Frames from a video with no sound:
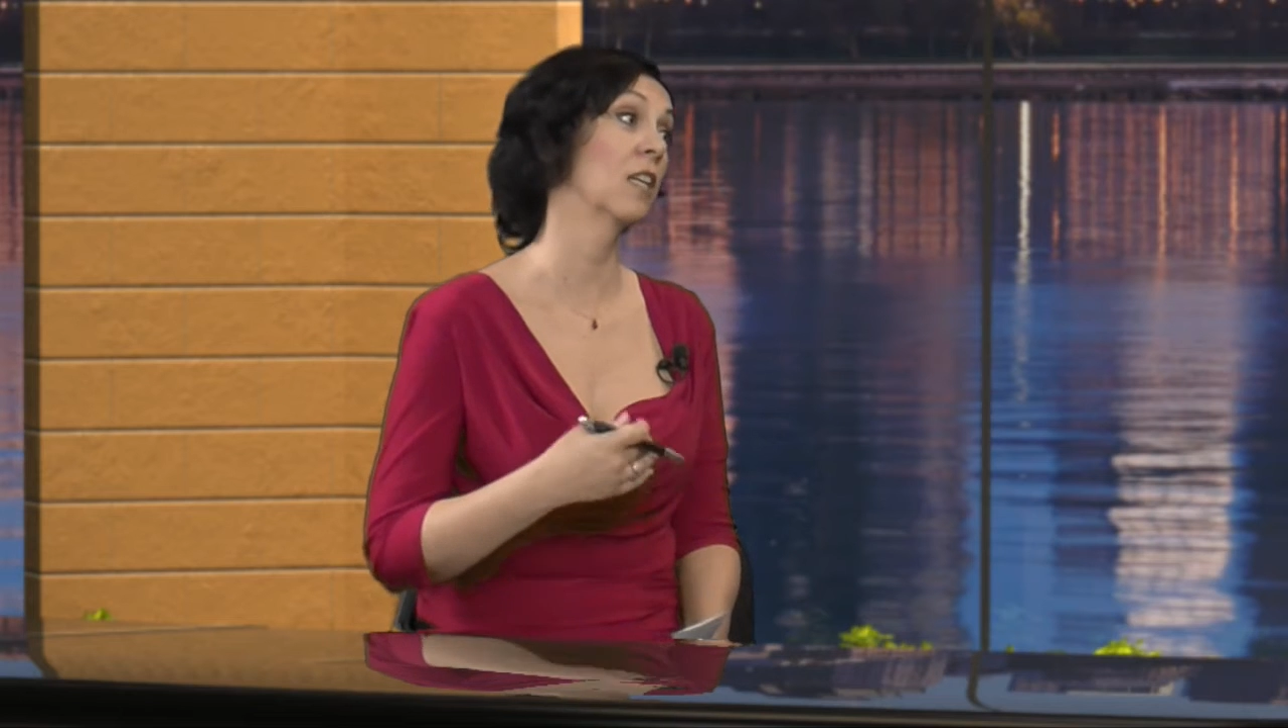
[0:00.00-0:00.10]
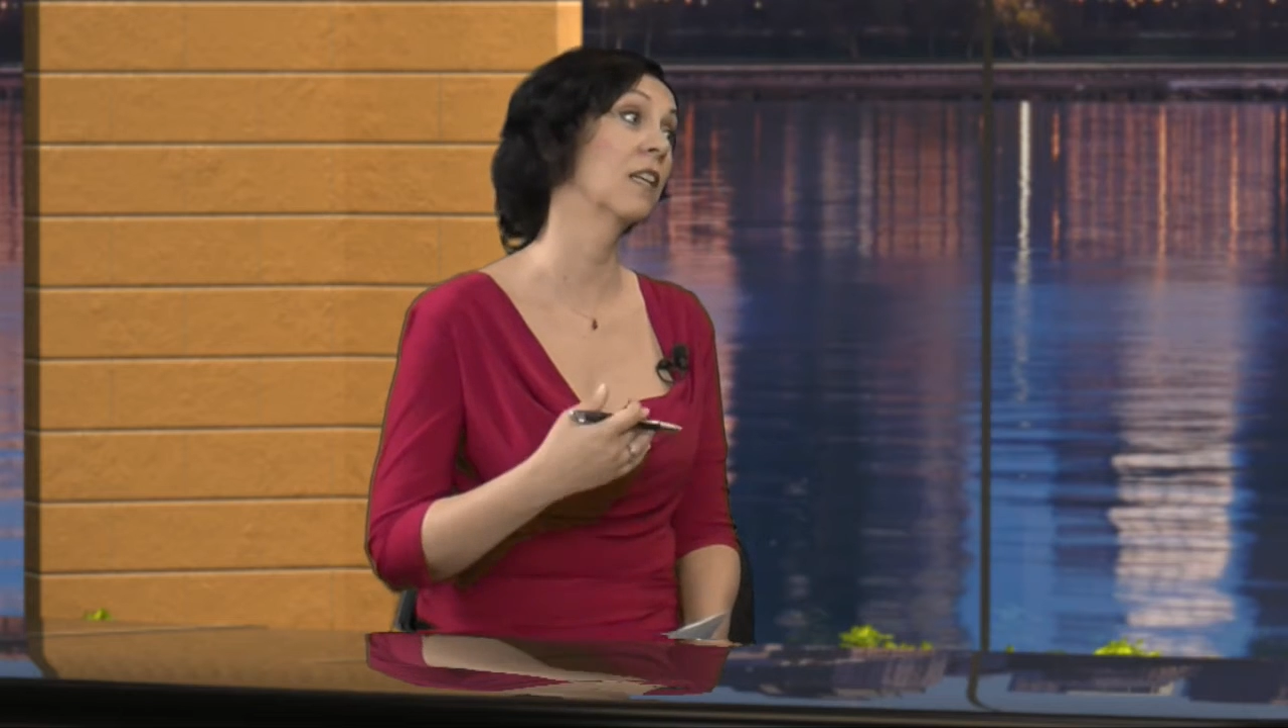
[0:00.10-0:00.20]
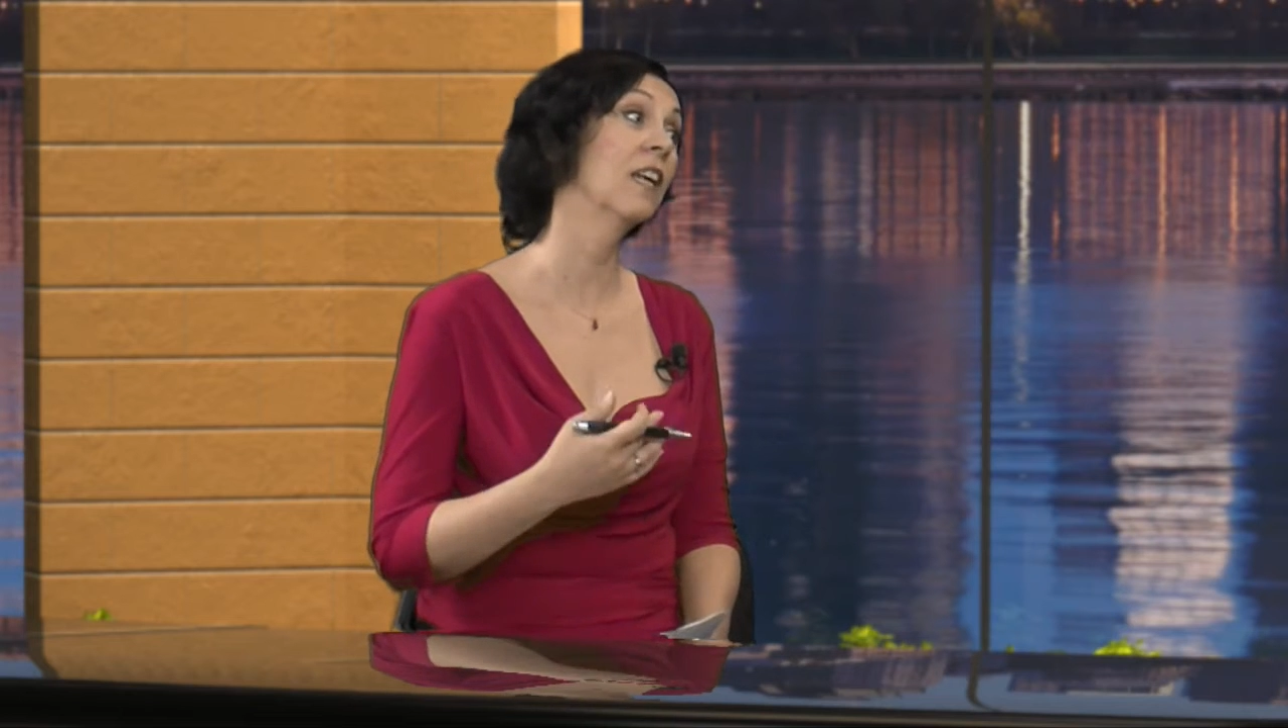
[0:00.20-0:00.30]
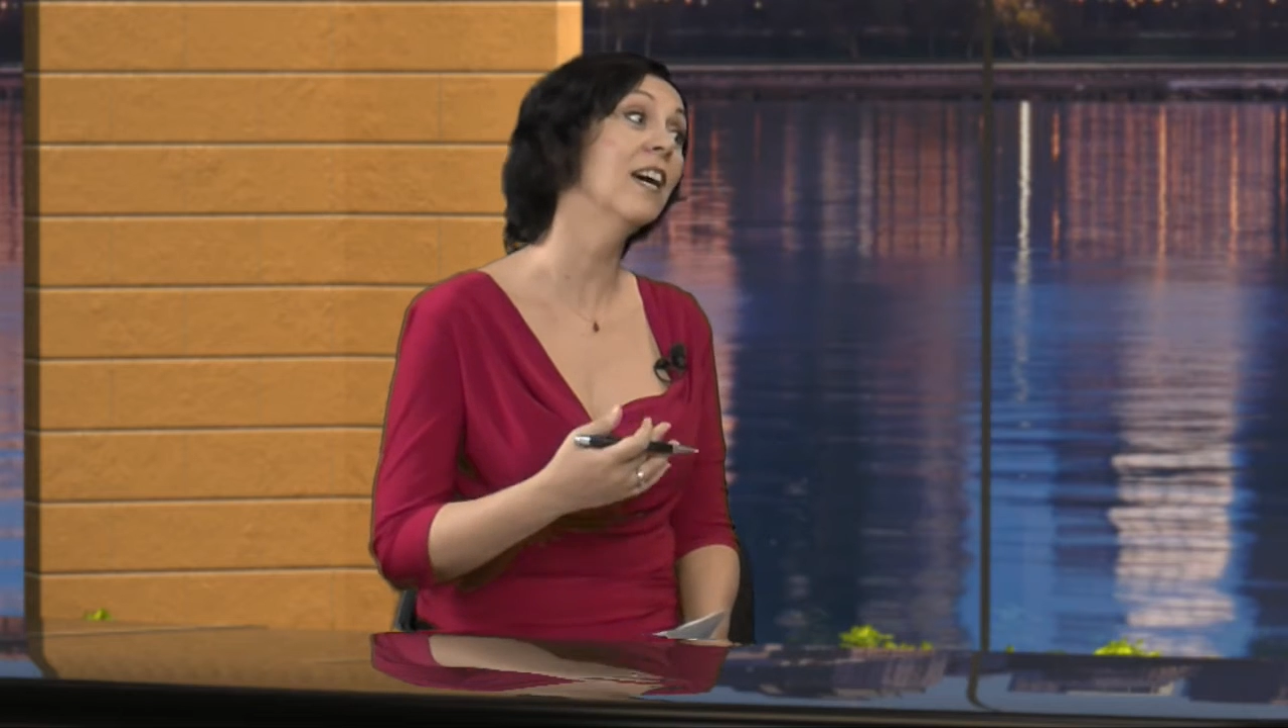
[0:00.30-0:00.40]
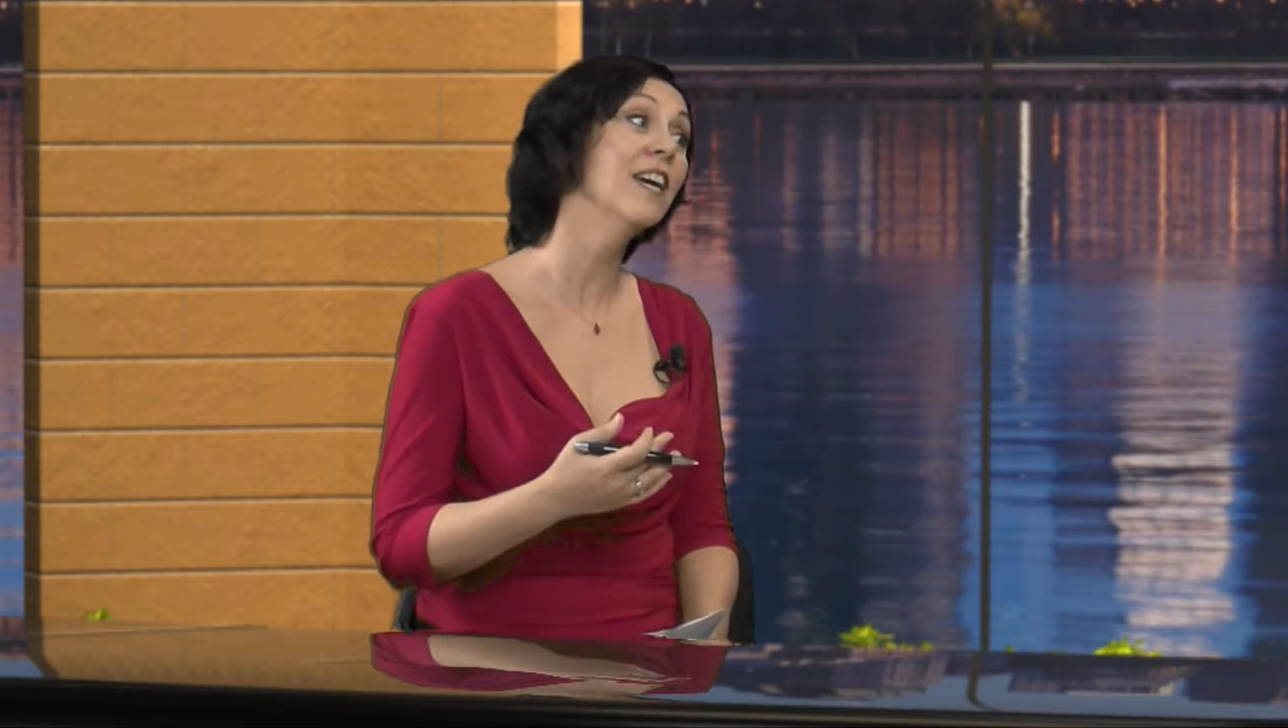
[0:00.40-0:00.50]

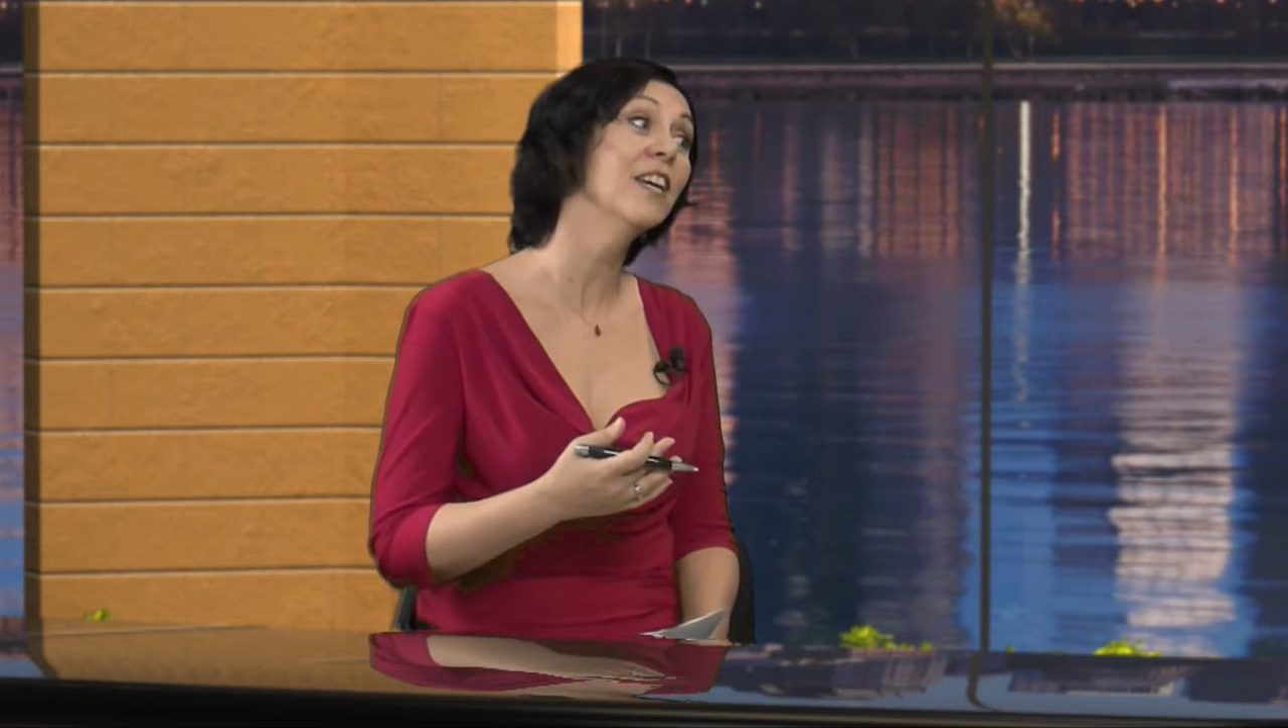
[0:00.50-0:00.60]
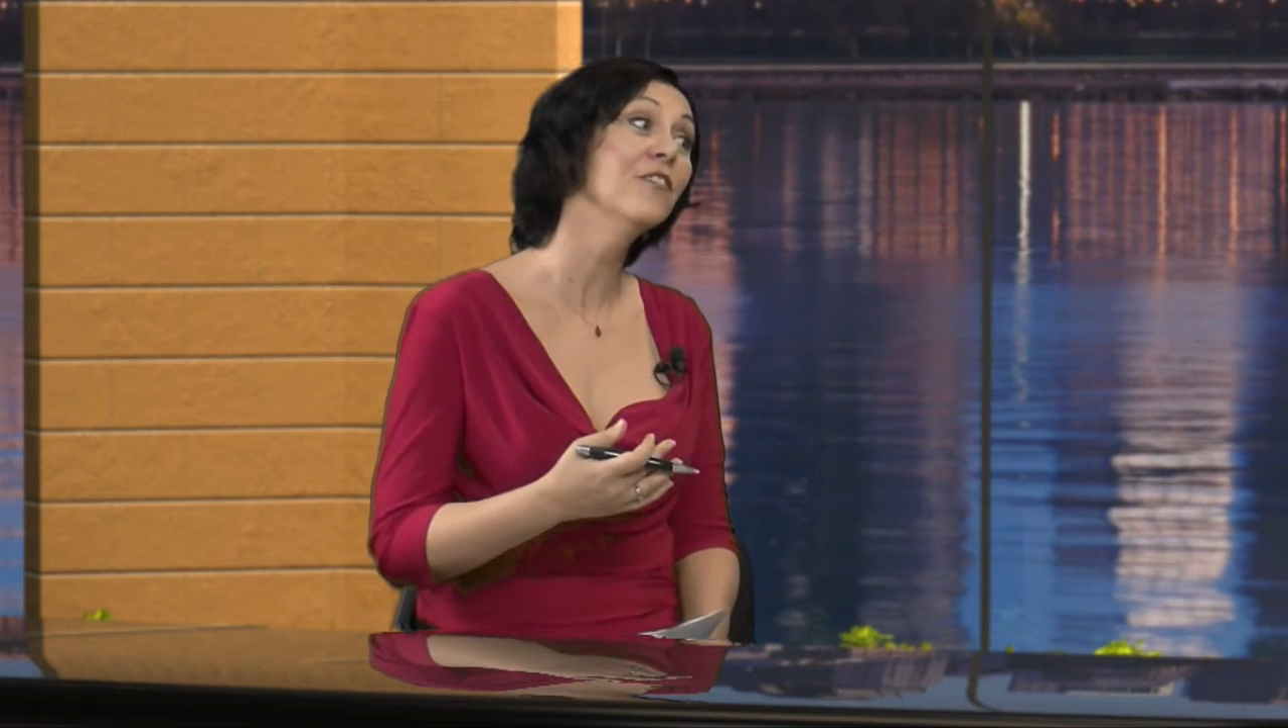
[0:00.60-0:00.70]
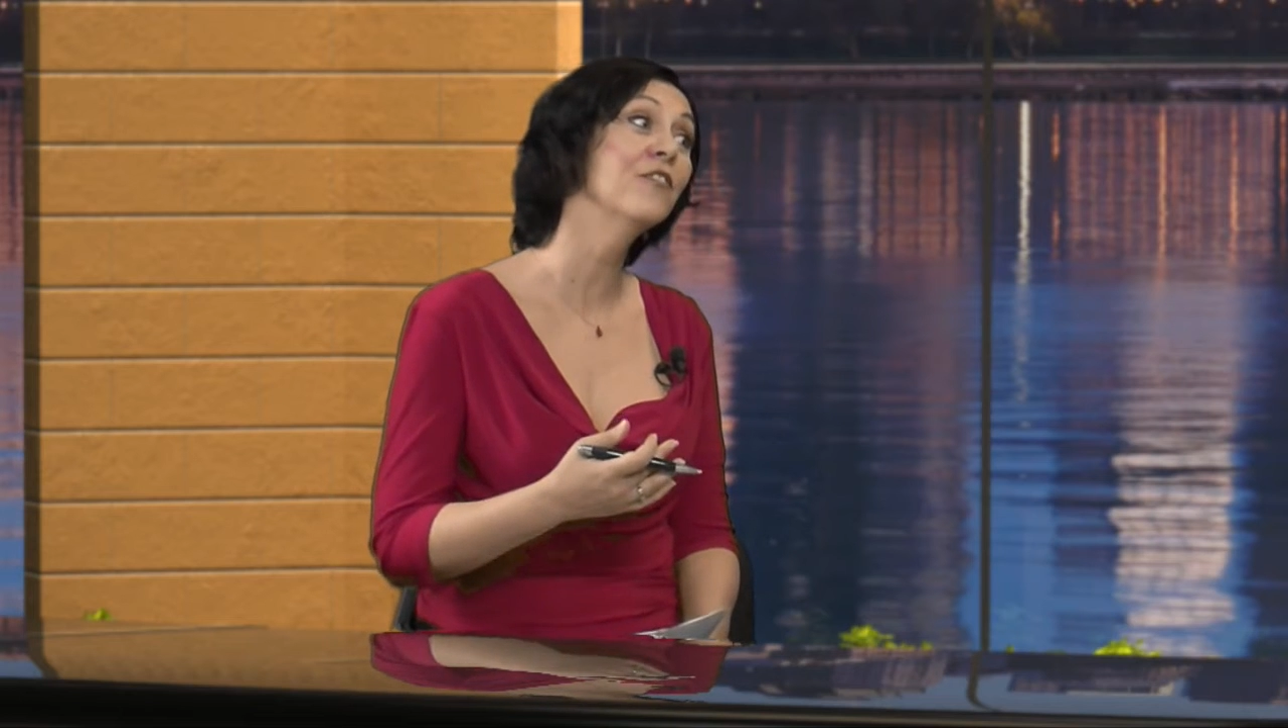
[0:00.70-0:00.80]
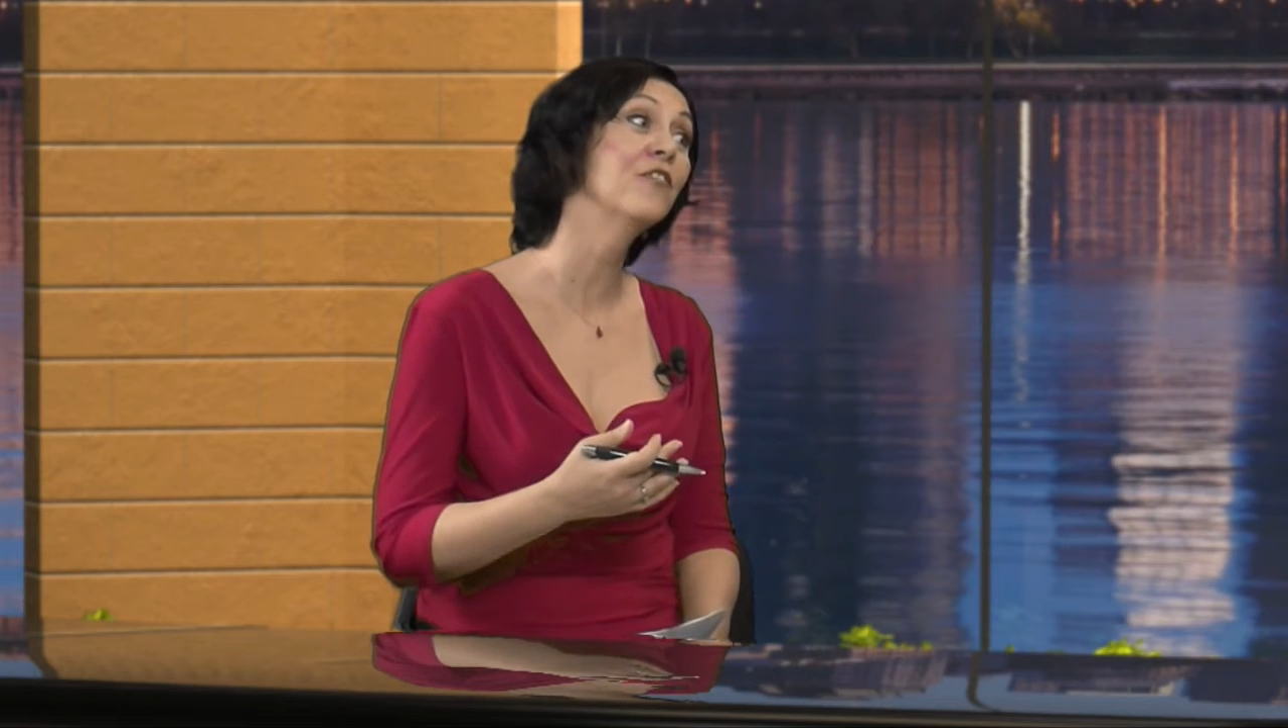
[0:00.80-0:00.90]
in life?